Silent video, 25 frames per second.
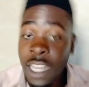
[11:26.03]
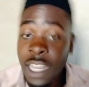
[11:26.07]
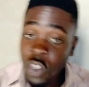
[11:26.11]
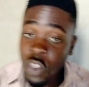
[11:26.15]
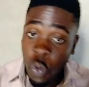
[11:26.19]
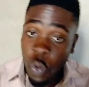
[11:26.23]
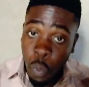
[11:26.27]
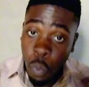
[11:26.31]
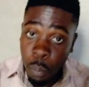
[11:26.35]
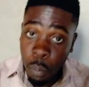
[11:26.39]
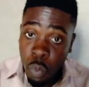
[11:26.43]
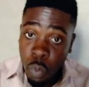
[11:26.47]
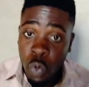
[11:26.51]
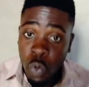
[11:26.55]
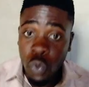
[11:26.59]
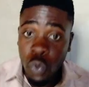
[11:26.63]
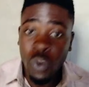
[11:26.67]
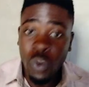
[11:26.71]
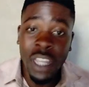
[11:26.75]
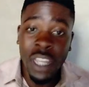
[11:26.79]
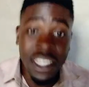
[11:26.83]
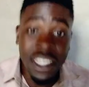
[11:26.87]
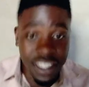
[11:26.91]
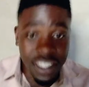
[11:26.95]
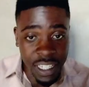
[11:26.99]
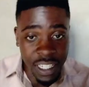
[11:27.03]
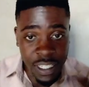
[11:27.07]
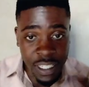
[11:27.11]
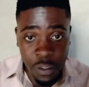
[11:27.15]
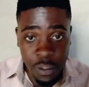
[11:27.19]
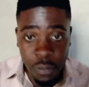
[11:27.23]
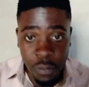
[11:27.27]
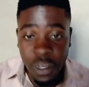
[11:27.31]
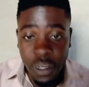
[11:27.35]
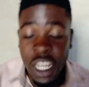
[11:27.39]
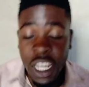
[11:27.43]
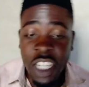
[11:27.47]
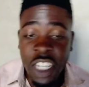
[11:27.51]
That's Ubuntu. That's the
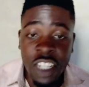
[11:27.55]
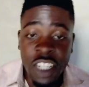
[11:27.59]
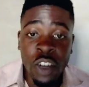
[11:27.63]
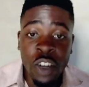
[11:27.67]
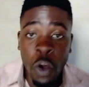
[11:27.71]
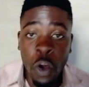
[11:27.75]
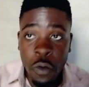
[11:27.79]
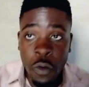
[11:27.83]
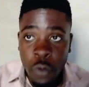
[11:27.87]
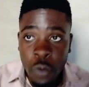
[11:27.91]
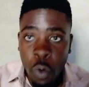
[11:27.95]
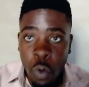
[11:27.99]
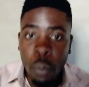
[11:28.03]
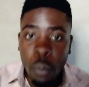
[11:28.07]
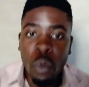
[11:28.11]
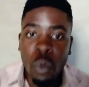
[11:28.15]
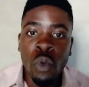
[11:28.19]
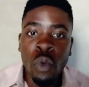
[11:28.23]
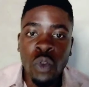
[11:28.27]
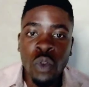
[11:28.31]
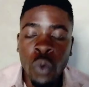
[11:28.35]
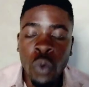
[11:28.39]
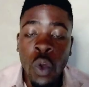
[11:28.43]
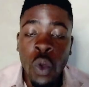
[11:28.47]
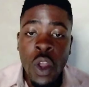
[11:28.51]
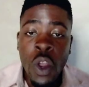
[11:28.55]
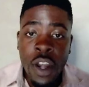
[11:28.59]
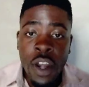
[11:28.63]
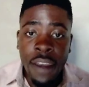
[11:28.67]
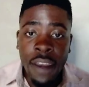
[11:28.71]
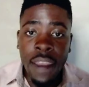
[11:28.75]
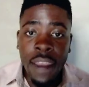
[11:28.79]
definition of Ubuntu.